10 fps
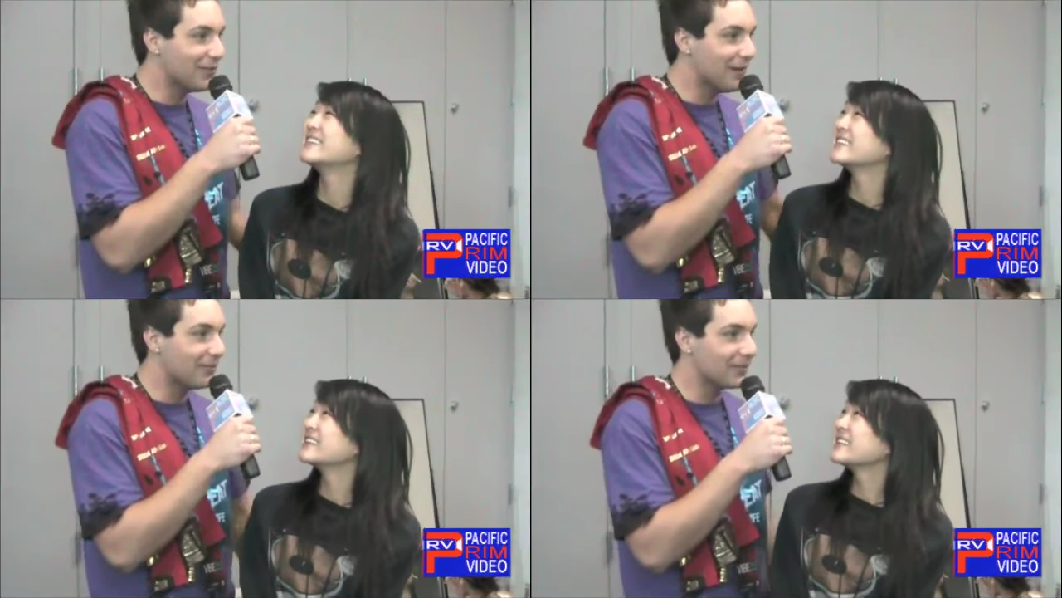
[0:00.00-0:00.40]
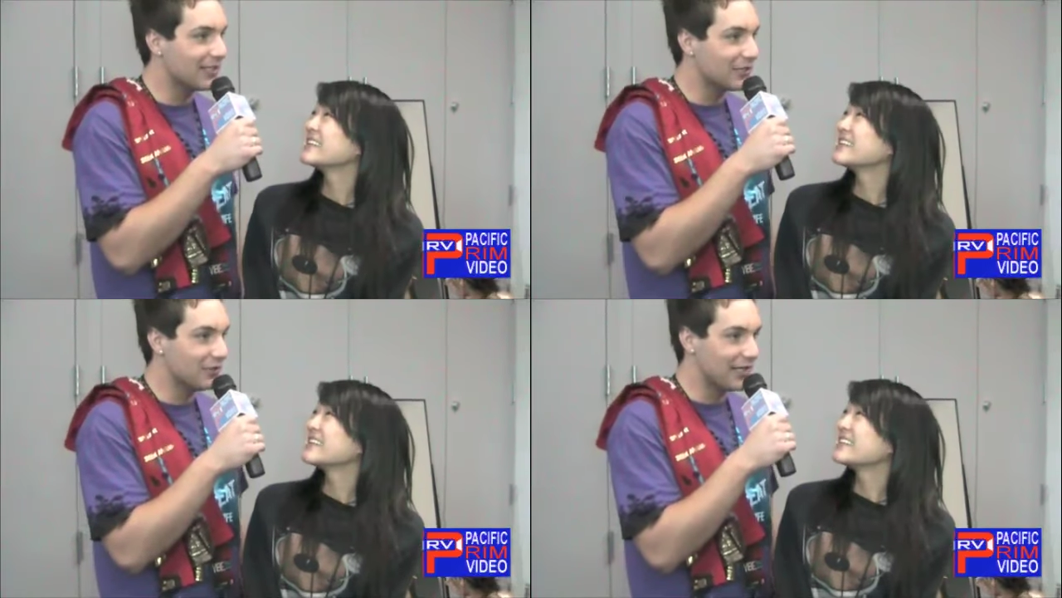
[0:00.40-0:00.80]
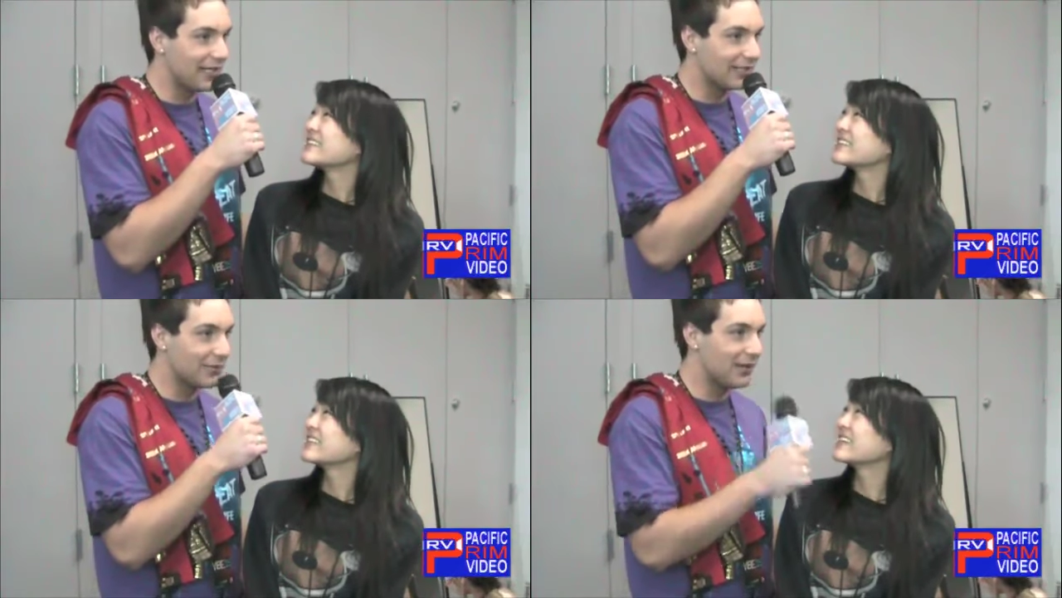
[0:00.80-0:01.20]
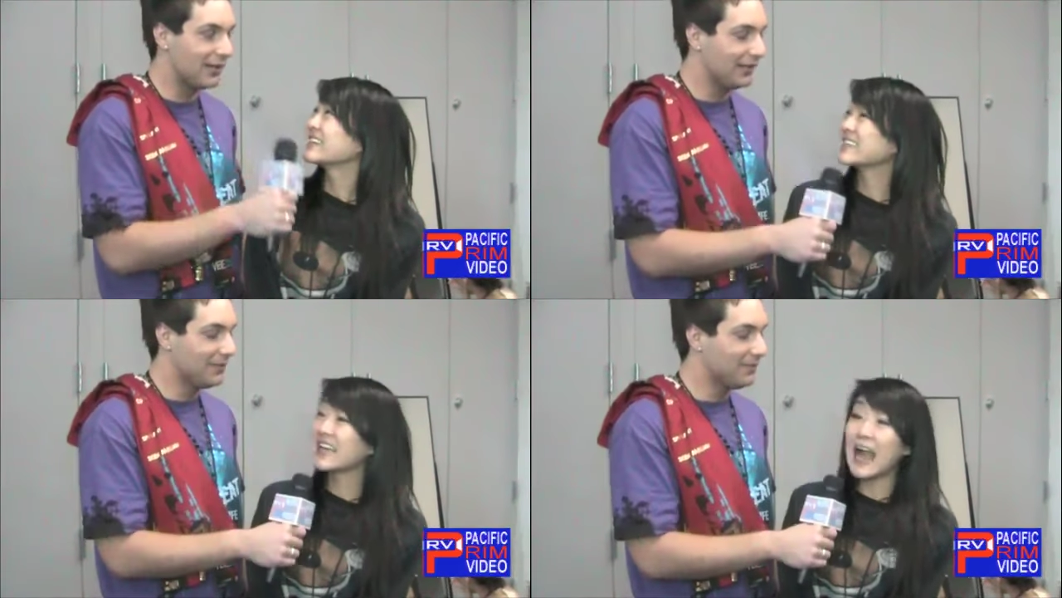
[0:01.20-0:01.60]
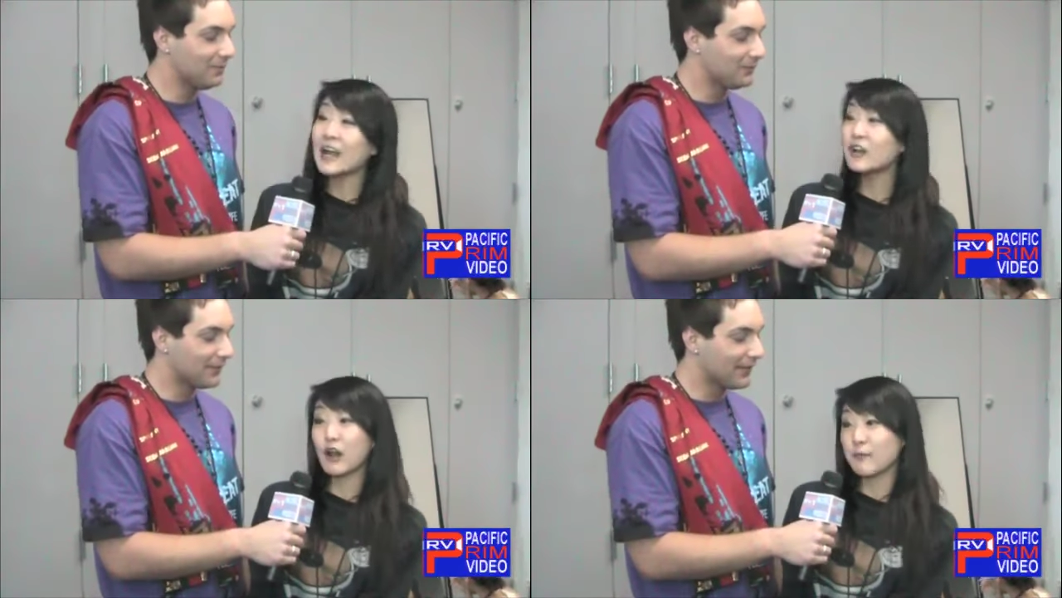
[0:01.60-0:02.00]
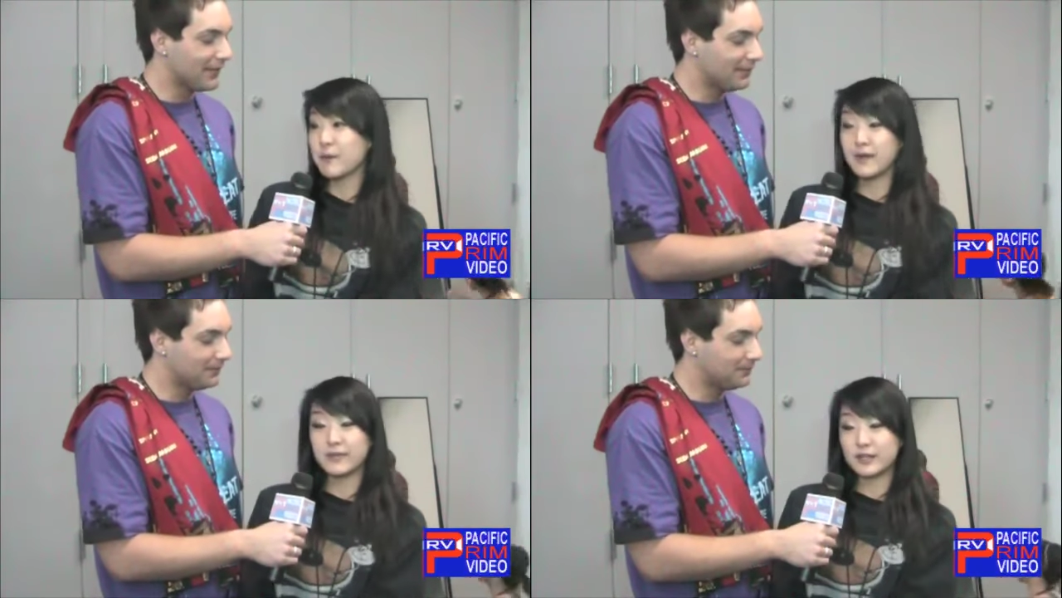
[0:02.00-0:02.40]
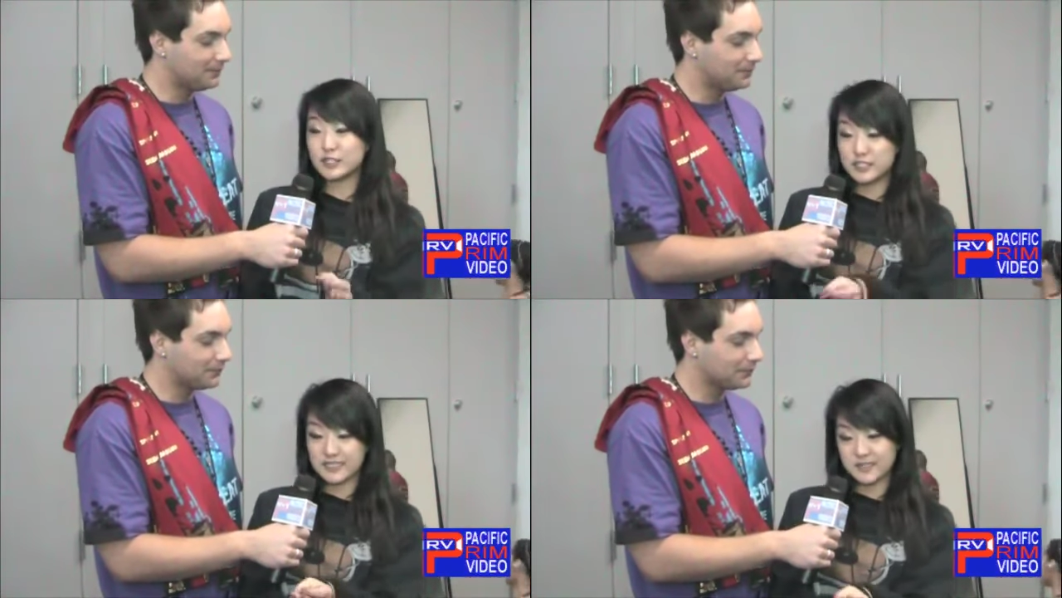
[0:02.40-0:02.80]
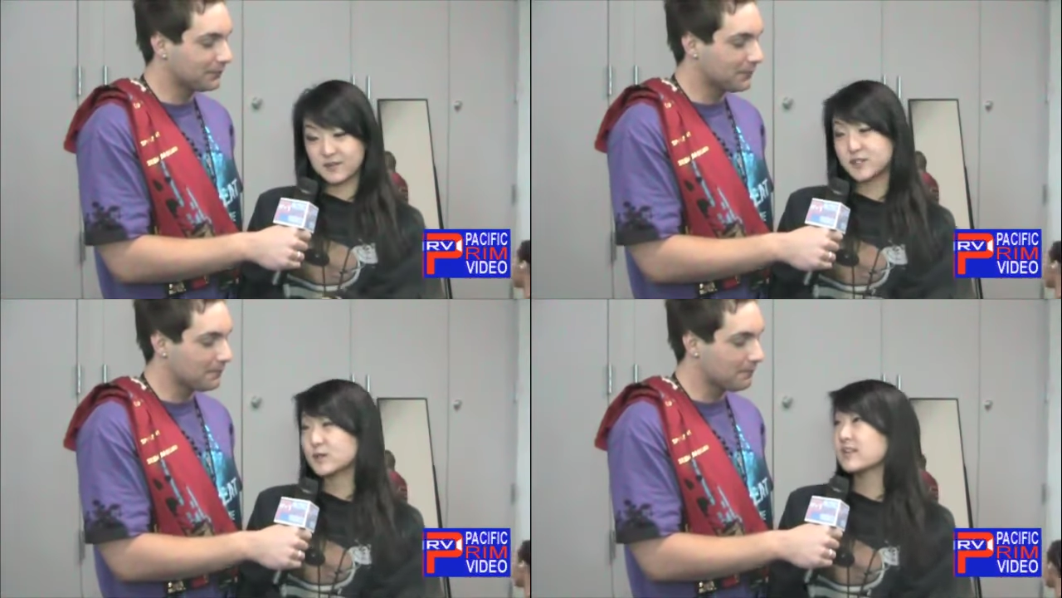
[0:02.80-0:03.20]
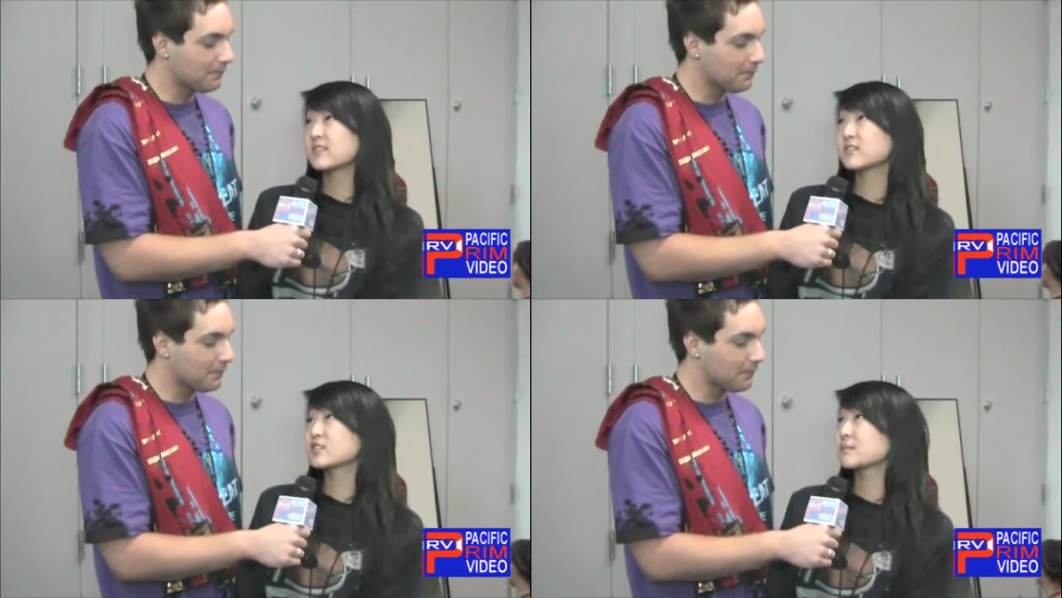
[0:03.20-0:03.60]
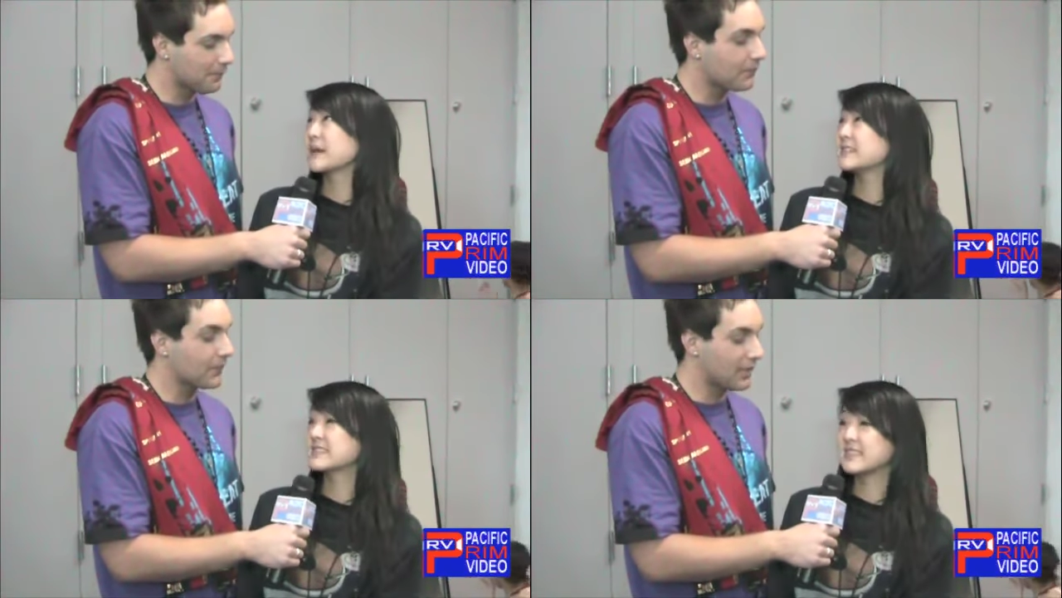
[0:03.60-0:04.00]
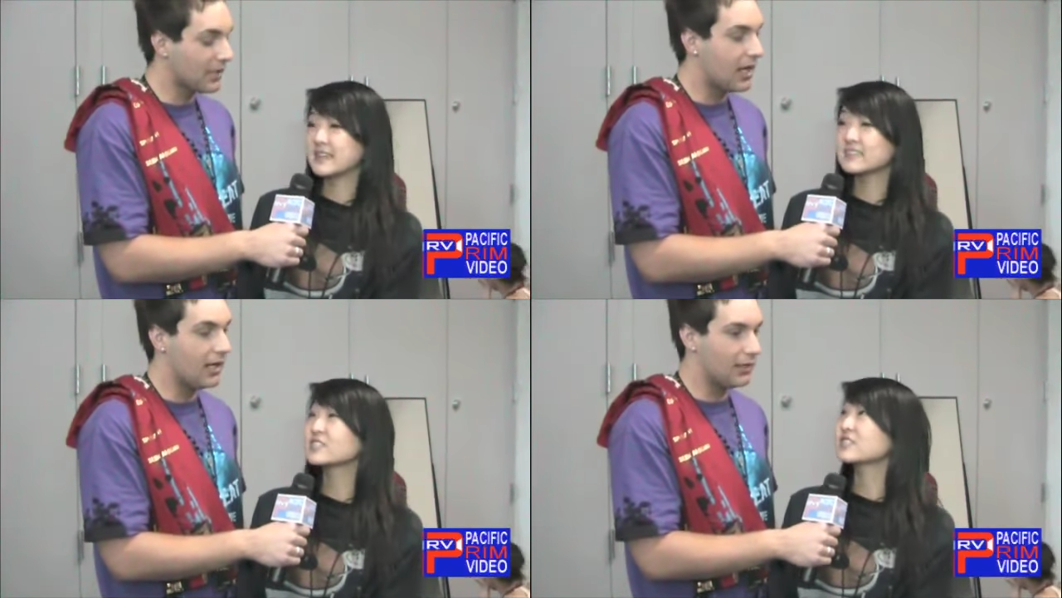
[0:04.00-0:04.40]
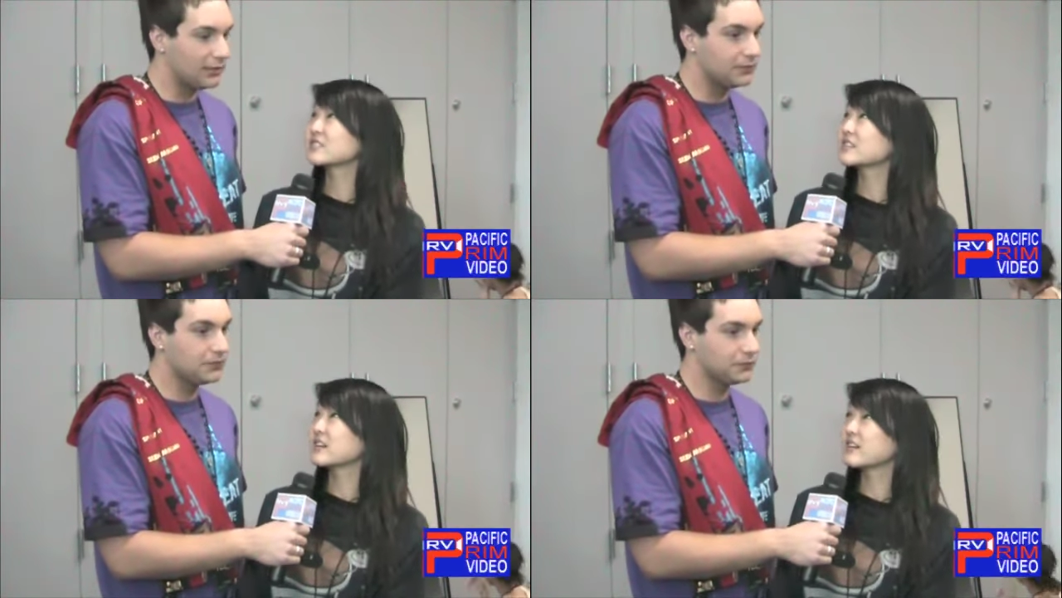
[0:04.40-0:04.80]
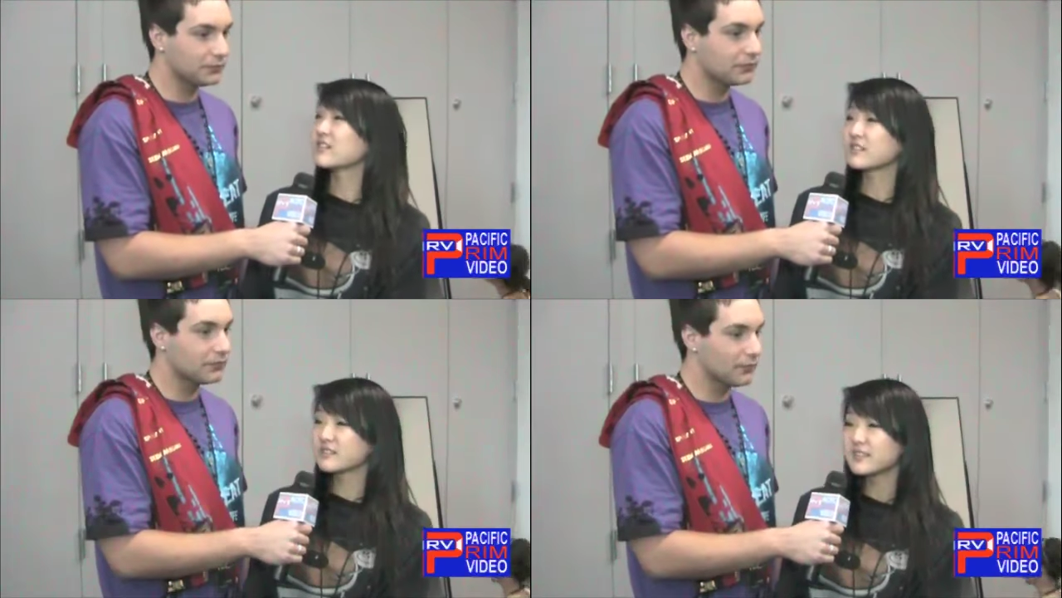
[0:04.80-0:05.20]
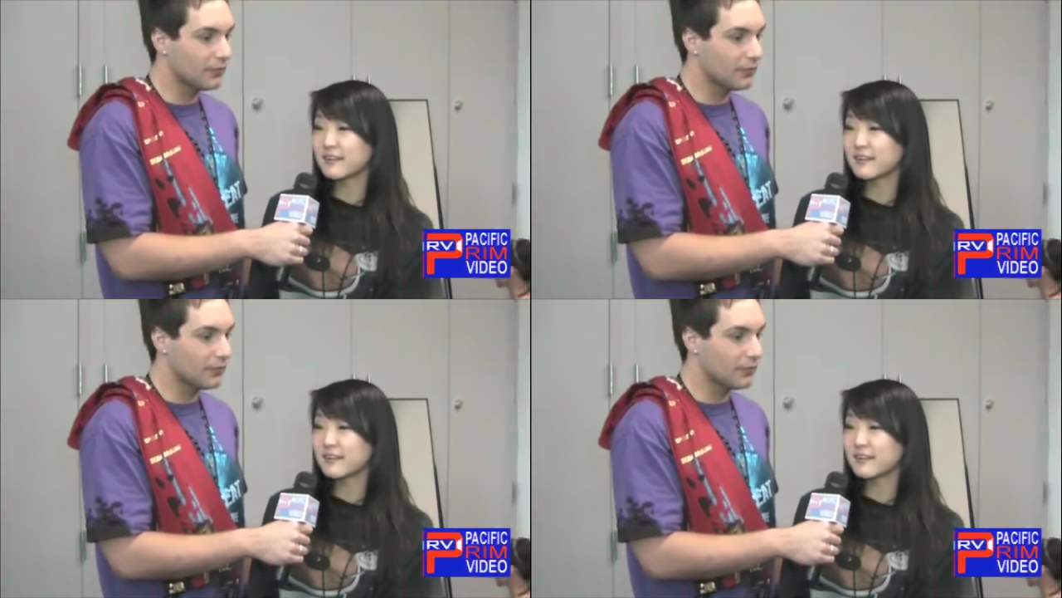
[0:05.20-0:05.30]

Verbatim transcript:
Speaker 1: members each week. I swear.
Speaker 2: Really, I don't. But they're just individually, they're just amazing dancers, yeah. you know. So.